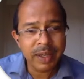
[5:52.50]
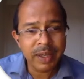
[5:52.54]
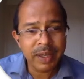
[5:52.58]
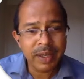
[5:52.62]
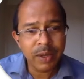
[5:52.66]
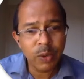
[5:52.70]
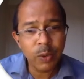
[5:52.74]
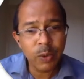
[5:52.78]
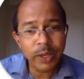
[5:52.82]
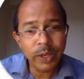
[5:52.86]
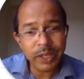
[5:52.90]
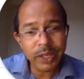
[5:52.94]

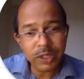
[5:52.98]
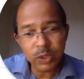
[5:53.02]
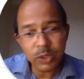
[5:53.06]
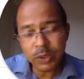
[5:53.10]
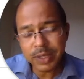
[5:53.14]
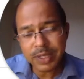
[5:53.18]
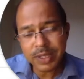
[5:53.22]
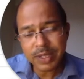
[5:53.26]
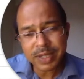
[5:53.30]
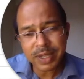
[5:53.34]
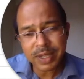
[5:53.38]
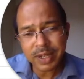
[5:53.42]
We can do
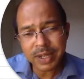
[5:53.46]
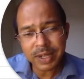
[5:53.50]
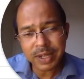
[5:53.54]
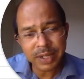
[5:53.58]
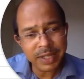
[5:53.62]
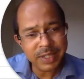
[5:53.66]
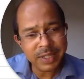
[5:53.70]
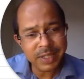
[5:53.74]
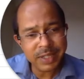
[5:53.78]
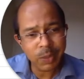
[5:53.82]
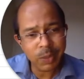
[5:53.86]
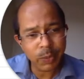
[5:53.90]
this in an
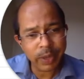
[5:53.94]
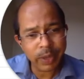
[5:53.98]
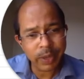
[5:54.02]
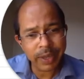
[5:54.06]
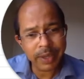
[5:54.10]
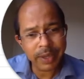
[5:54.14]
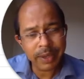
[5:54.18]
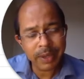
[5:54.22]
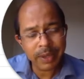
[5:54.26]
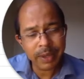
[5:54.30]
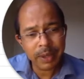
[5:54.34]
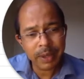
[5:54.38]
easy
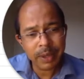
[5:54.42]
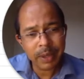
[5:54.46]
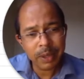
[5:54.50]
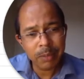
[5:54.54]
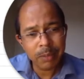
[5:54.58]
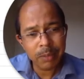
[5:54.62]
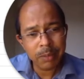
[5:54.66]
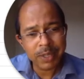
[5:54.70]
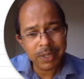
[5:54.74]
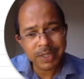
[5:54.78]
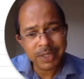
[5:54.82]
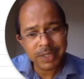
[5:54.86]
way
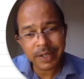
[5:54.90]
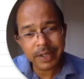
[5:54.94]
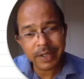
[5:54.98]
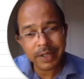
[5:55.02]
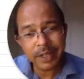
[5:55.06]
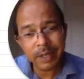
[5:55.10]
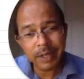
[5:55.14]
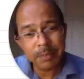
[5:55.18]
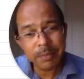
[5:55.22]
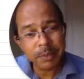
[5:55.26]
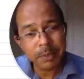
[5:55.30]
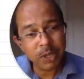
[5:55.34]
by setting
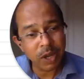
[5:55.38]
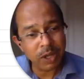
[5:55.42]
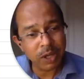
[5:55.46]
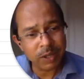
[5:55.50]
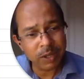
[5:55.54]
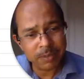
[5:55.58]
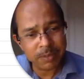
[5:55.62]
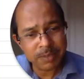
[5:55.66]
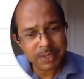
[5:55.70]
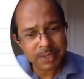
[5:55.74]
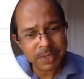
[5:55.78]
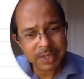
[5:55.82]
up
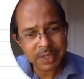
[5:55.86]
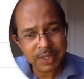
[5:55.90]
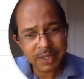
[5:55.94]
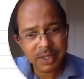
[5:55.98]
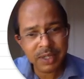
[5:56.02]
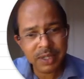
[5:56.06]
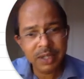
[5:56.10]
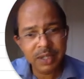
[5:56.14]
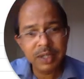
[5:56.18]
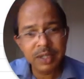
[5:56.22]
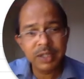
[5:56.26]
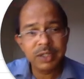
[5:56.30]
columns
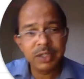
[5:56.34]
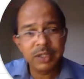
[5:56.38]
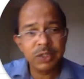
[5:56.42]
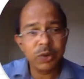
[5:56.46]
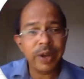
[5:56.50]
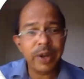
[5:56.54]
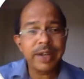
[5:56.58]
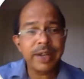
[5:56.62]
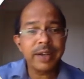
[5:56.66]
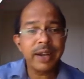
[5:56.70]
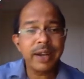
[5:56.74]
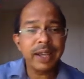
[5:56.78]

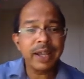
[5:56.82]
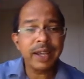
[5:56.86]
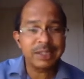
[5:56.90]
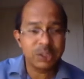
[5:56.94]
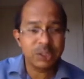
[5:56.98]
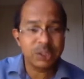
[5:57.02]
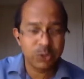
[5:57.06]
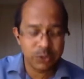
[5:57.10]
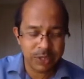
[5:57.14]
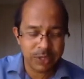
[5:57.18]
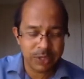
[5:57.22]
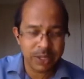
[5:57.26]
right next
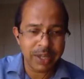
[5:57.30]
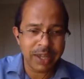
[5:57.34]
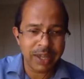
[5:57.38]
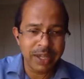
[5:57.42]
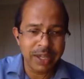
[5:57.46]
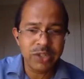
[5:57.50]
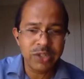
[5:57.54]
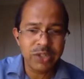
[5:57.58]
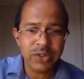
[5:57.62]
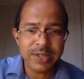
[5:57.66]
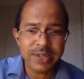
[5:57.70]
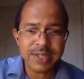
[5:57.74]
to the
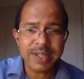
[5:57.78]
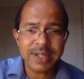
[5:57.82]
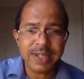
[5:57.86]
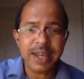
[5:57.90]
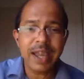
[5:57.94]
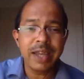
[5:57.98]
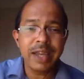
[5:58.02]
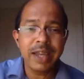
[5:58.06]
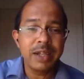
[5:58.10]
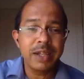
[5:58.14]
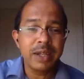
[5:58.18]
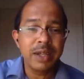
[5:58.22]
interest
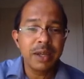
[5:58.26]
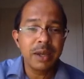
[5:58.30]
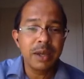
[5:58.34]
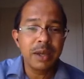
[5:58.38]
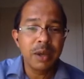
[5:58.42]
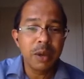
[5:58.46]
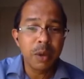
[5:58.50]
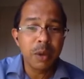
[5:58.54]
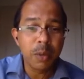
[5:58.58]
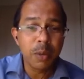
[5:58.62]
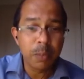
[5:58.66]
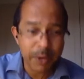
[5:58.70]
and
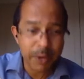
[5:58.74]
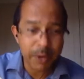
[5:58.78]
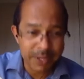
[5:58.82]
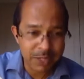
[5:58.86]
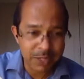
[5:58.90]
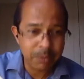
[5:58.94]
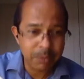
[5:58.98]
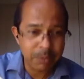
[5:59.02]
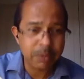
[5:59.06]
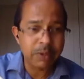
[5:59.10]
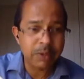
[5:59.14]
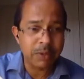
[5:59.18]

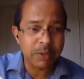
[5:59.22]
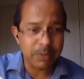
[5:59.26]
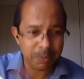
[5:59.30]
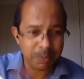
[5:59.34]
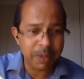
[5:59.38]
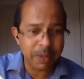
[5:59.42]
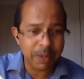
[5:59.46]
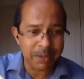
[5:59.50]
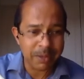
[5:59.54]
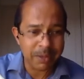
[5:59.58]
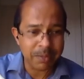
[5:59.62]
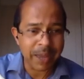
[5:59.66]
principal
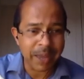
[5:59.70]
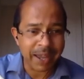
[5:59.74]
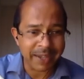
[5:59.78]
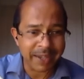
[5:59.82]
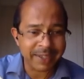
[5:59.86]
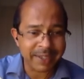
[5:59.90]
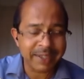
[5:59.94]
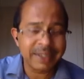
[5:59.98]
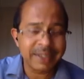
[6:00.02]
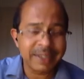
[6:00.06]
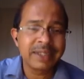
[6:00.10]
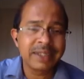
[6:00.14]
paid
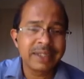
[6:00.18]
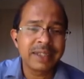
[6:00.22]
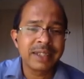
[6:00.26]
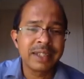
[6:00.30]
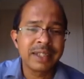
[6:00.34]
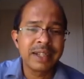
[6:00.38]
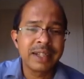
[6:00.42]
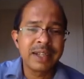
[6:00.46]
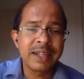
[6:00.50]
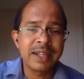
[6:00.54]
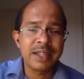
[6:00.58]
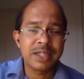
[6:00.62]
back
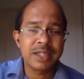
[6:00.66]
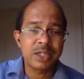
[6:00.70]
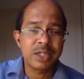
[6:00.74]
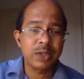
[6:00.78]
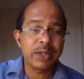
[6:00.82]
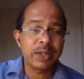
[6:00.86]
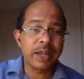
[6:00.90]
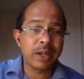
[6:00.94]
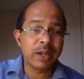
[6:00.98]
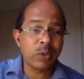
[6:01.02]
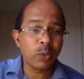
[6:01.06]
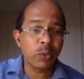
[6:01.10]
so
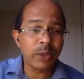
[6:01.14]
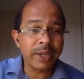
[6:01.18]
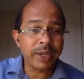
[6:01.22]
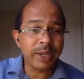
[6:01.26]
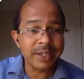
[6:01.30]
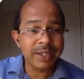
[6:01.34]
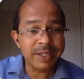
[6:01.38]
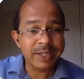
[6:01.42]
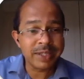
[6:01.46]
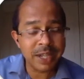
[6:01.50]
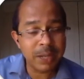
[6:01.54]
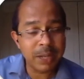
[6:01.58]
that we can
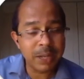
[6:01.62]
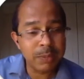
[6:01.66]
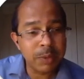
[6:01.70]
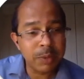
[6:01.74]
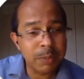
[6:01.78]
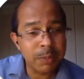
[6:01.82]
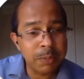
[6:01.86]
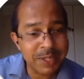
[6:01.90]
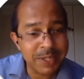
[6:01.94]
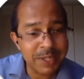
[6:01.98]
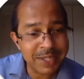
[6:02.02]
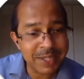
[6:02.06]
set up the
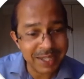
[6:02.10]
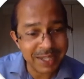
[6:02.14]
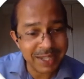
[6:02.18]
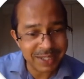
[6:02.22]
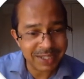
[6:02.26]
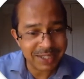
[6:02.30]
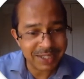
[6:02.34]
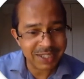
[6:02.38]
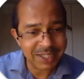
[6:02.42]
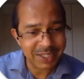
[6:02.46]
percentage